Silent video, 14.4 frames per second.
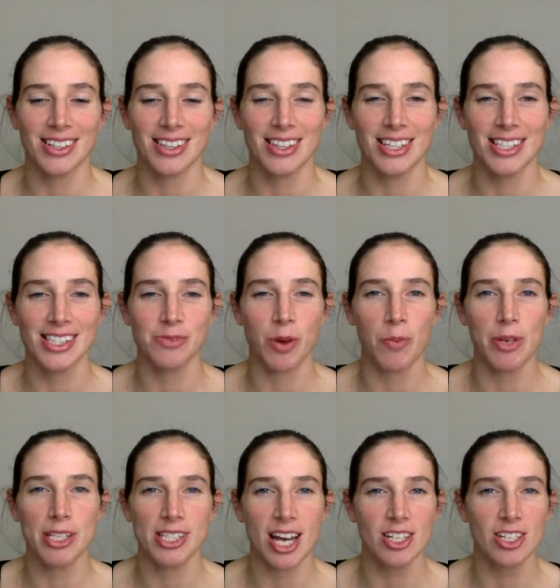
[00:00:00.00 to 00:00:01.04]
this, when
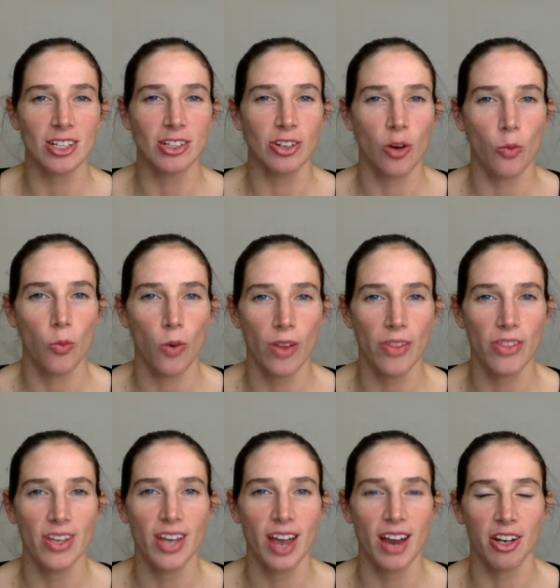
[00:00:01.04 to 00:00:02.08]
we start to look at what
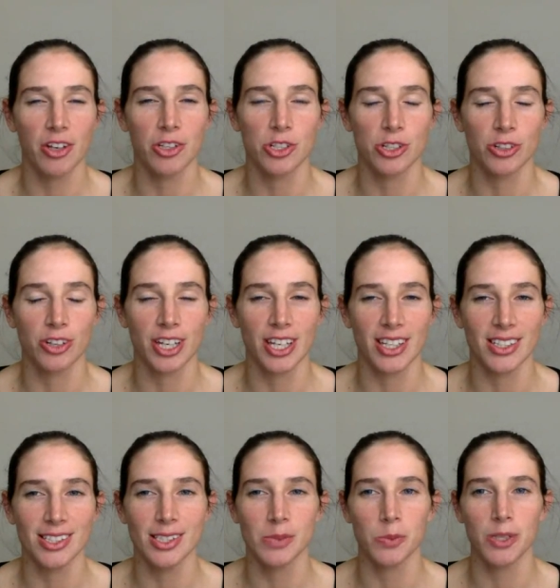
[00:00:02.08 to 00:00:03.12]
the caricature
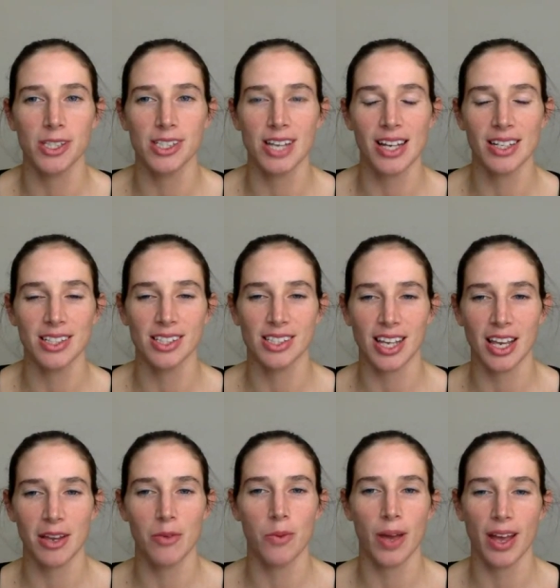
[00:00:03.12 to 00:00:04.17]
is, we start to
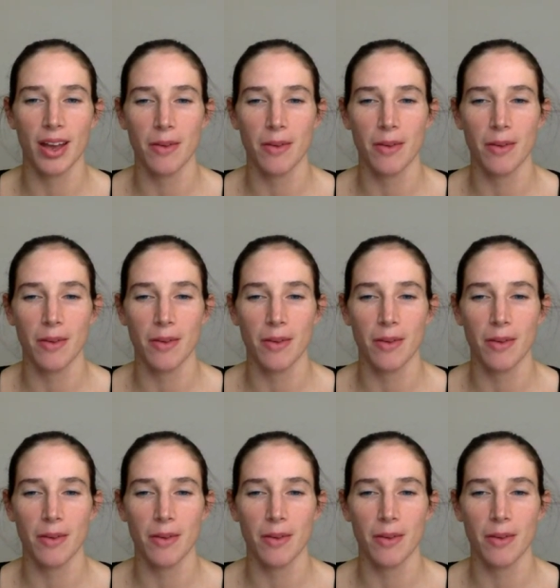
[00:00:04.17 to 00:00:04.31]
see